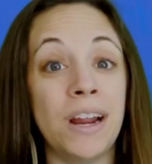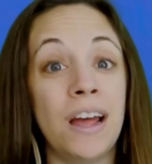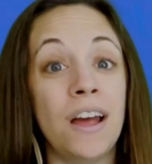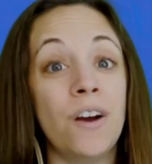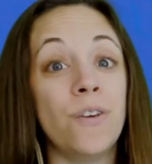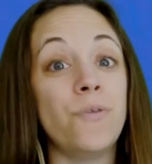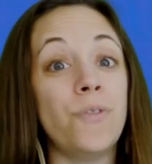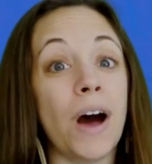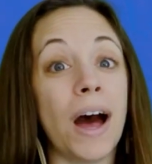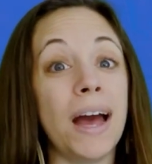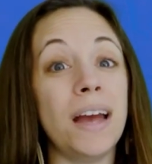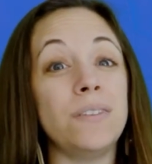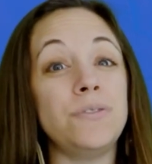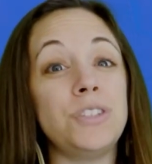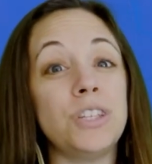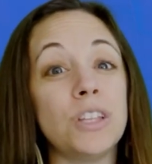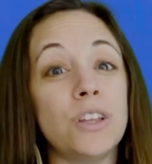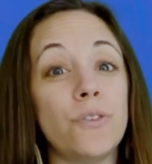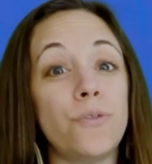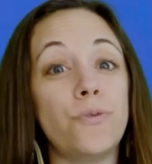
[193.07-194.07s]
5 to
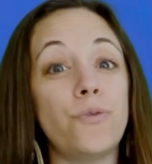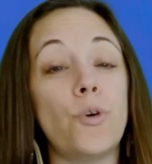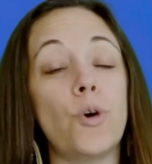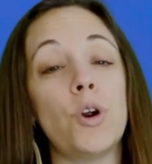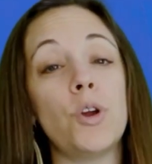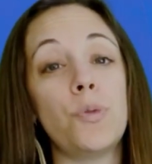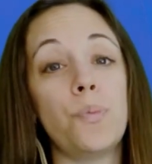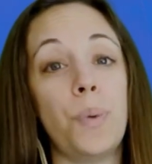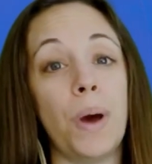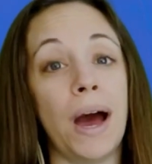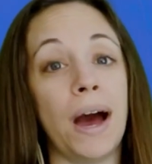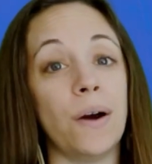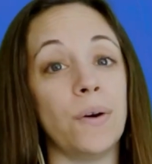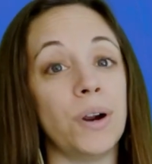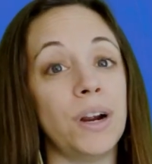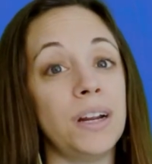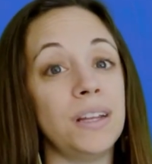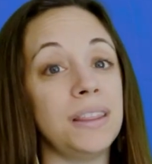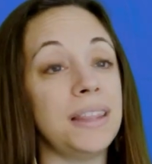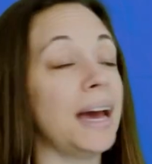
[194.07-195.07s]
the fourth power,
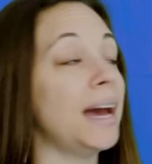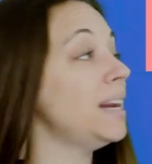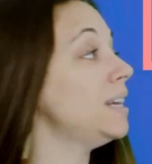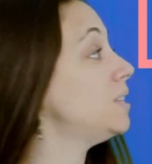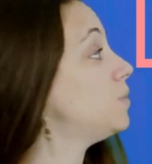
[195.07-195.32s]
that is with